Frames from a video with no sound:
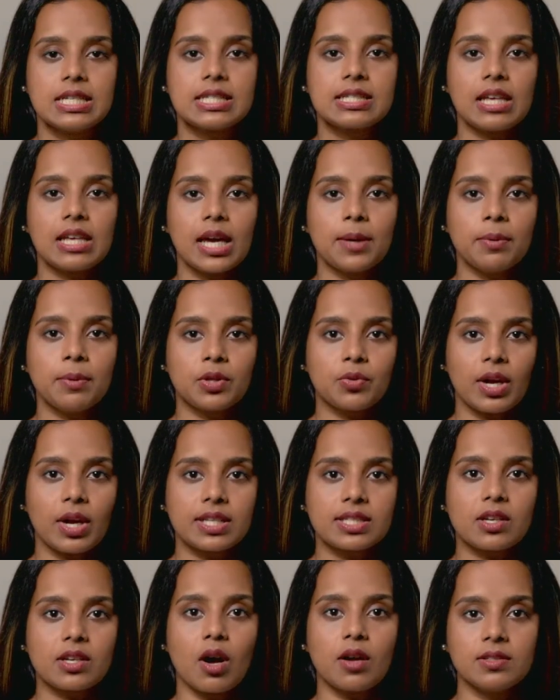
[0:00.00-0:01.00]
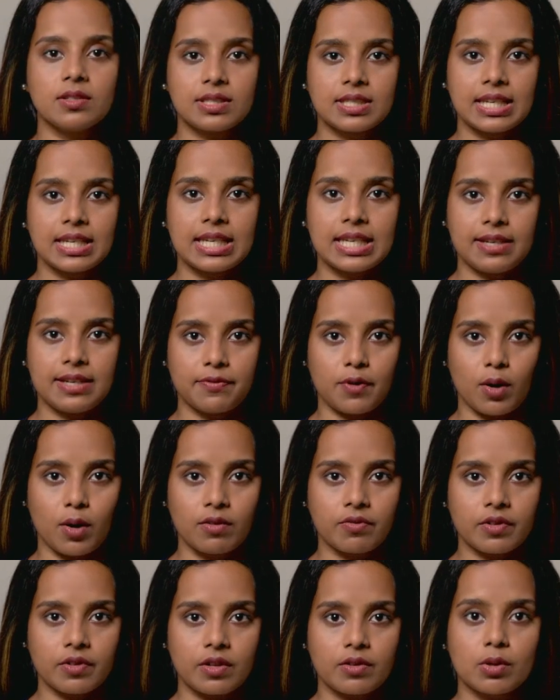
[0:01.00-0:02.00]
Cyber threats constantly
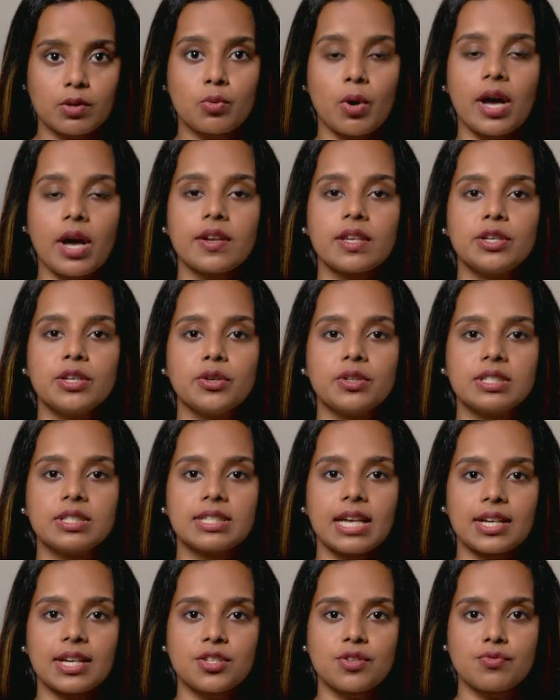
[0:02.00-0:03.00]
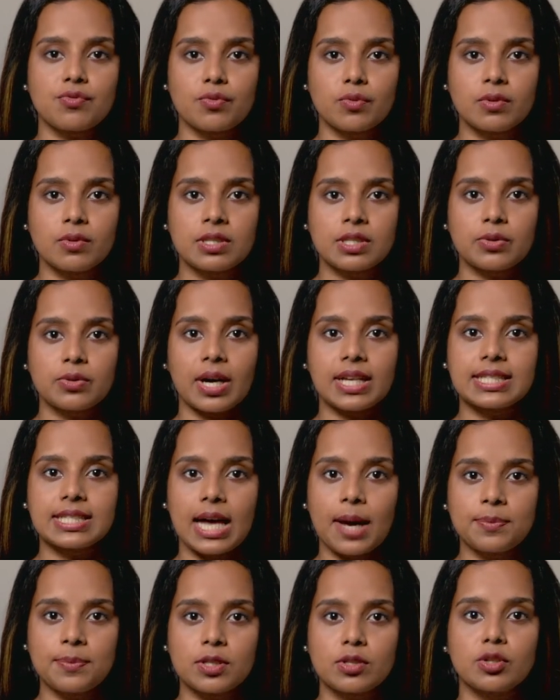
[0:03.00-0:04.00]
evolve, requiring your detection rules to
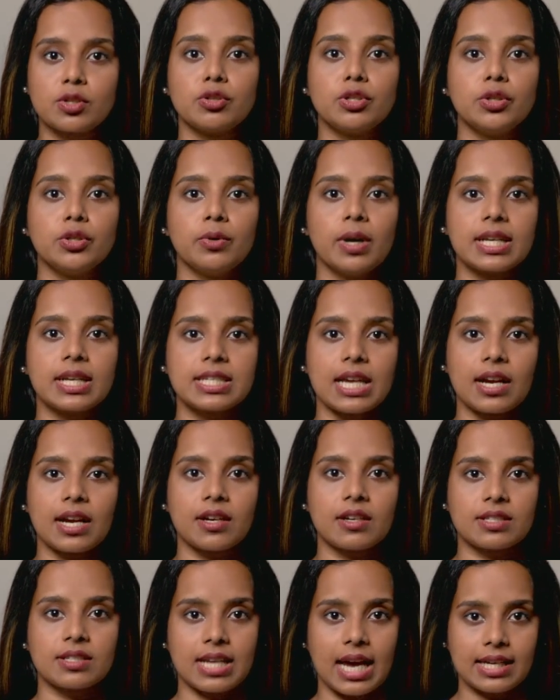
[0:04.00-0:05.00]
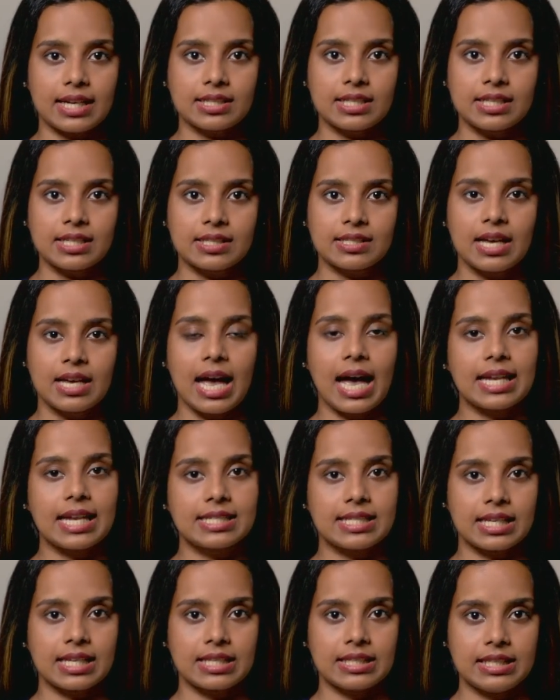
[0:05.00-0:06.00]
adapt to new attacker tactics and
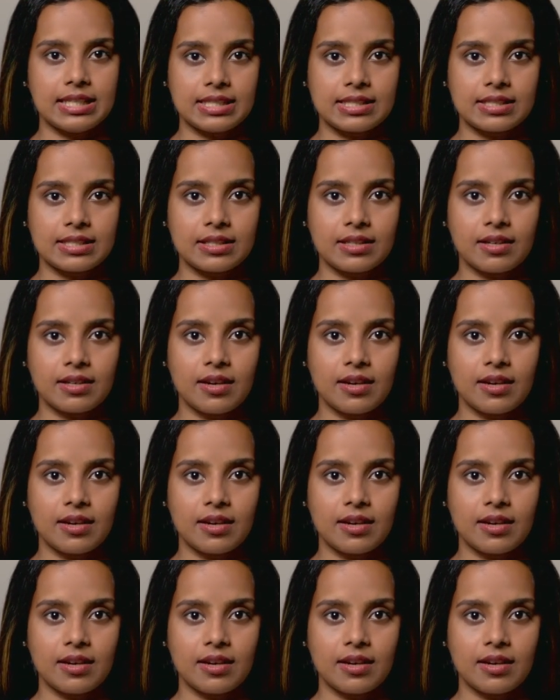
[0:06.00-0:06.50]
techniques.